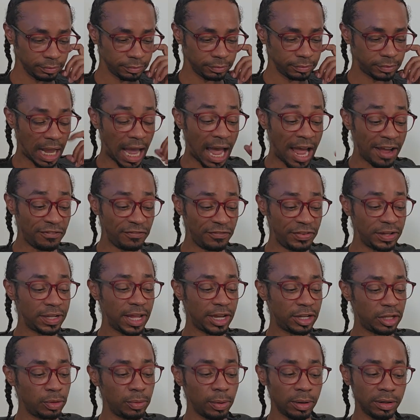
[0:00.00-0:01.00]
I feel
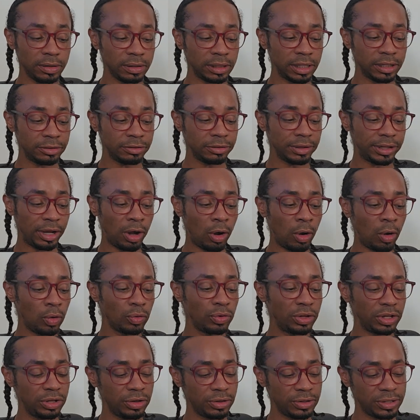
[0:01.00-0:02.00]
like you are literally
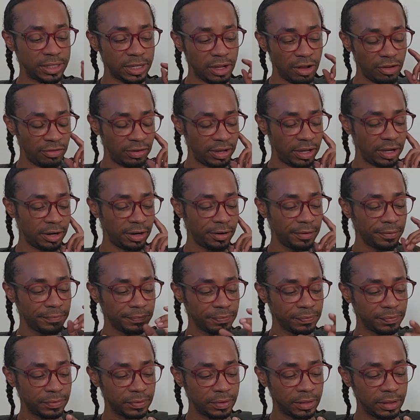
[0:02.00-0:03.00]
holding yourself here.
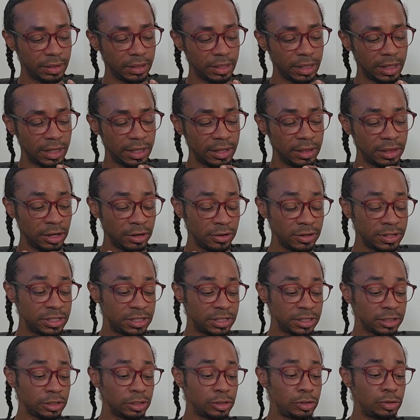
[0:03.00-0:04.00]
There is
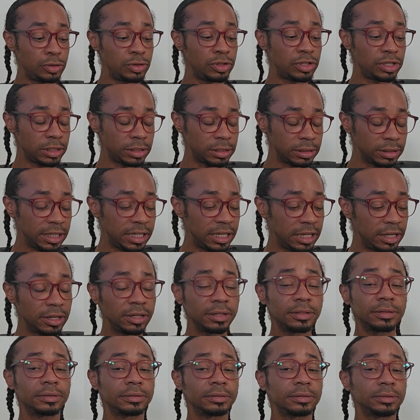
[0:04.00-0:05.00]
delusion
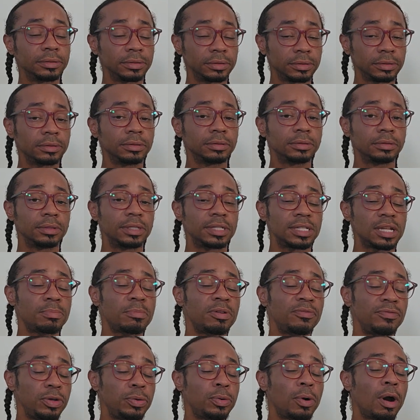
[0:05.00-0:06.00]
here. Some
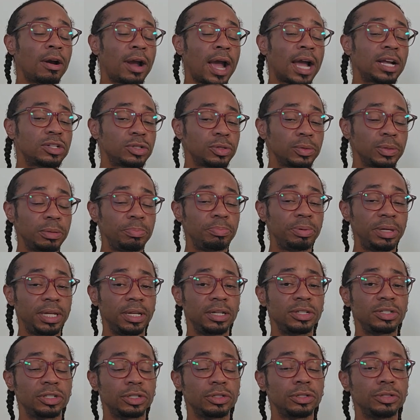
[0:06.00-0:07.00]
of you are actually
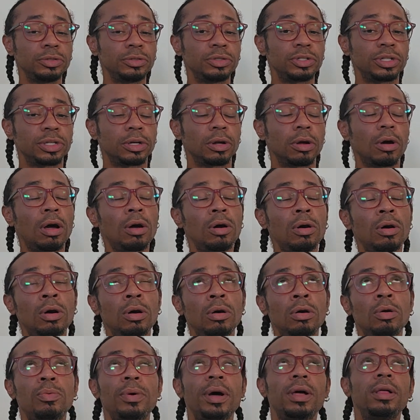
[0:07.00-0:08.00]
being delusional.
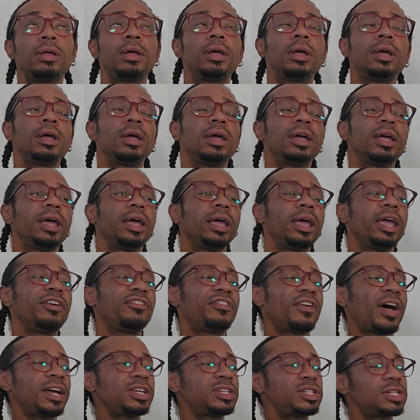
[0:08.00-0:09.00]
Oh, well,
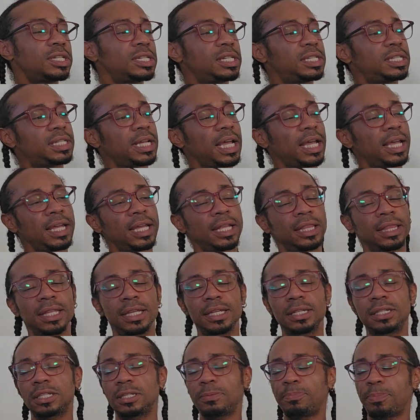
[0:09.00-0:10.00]
if I just stay in
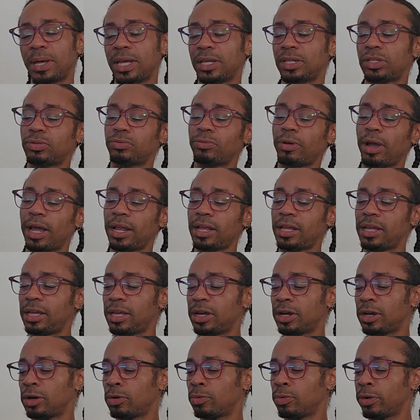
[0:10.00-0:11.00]
this space right
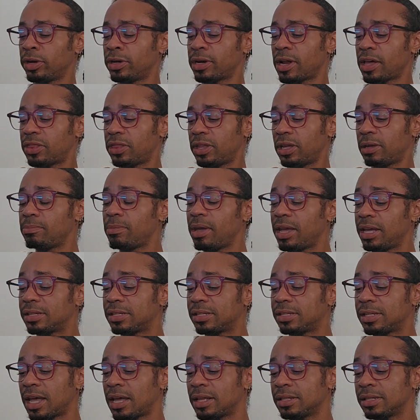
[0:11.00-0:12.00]
here where nothing makes
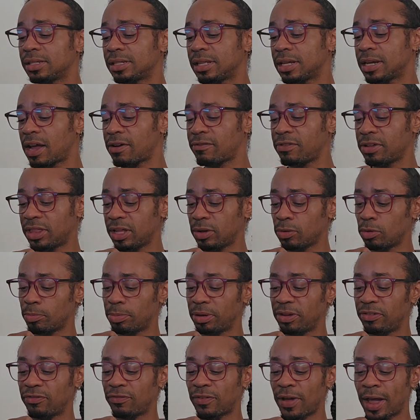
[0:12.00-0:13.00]
sense, then everything will
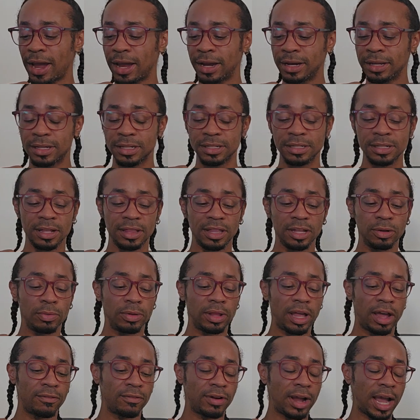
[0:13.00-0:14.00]
be fine because nothing
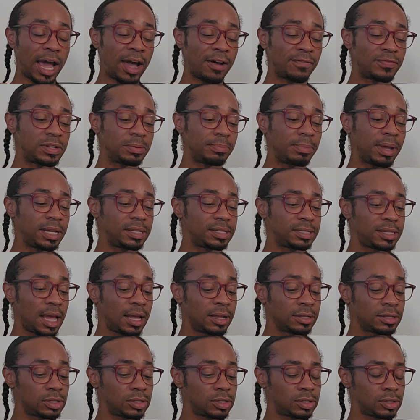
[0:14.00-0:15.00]
will ever have to make sense.